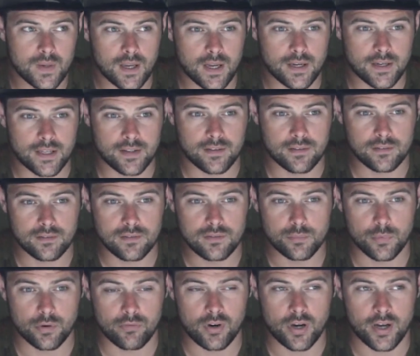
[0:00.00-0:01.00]
And then
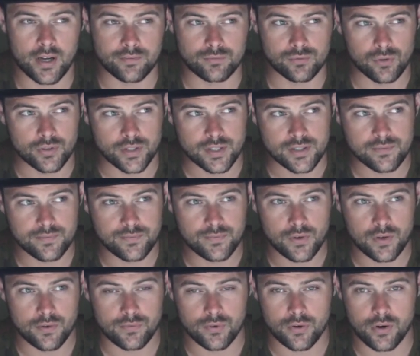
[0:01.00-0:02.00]
my right hand rod is
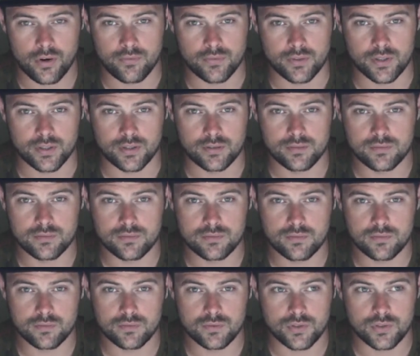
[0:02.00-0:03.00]
further over
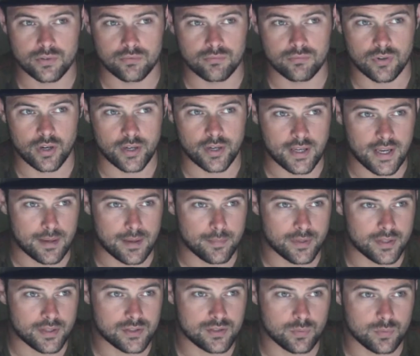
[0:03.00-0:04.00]
to the right,
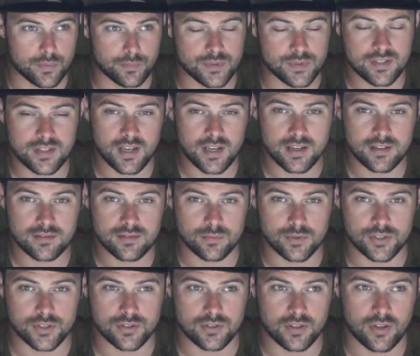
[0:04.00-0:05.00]
aiming at swim 6,
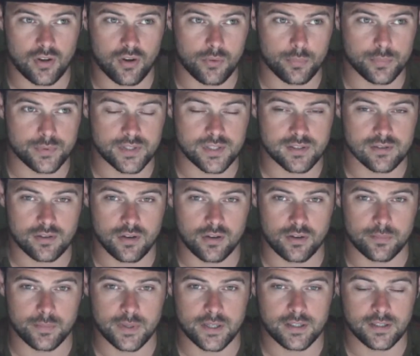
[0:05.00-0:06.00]
which is the opposite
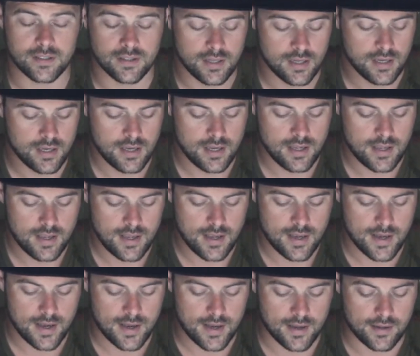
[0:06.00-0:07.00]
side of me,
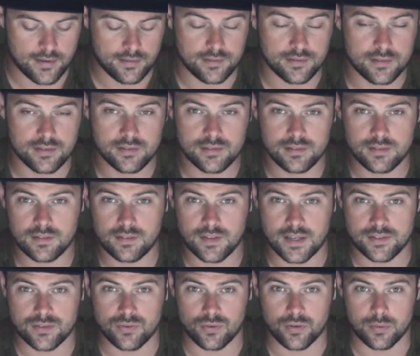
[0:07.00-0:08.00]
and
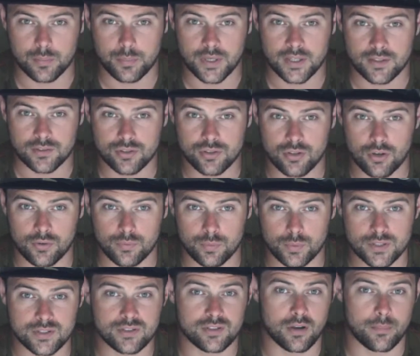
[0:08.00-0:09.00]
that's on a pink chod,
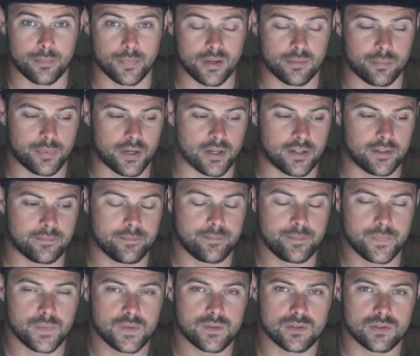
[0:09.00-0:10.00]
which done me a bite.
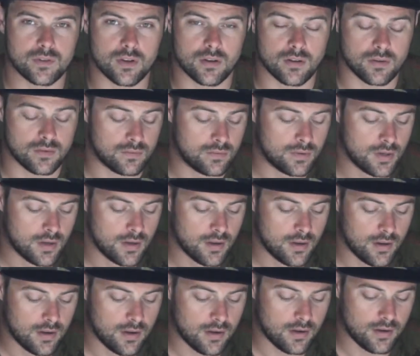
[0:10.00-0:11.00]
So
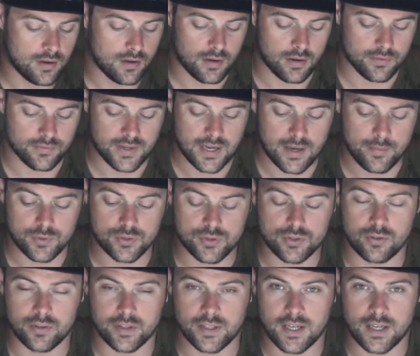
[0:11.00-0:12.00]
I've kept the
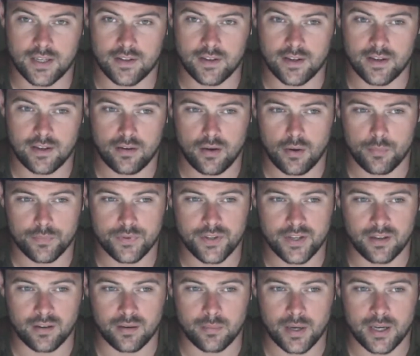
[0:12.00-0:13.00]
choddy out there. I'm
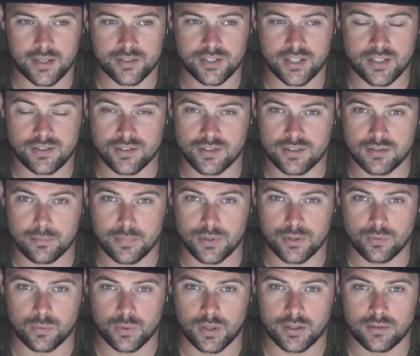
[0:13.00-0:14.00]
thinking about changing the
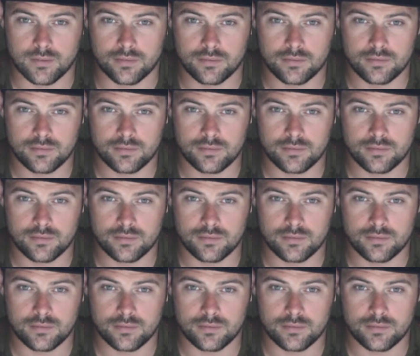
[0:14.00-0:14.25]
middle one.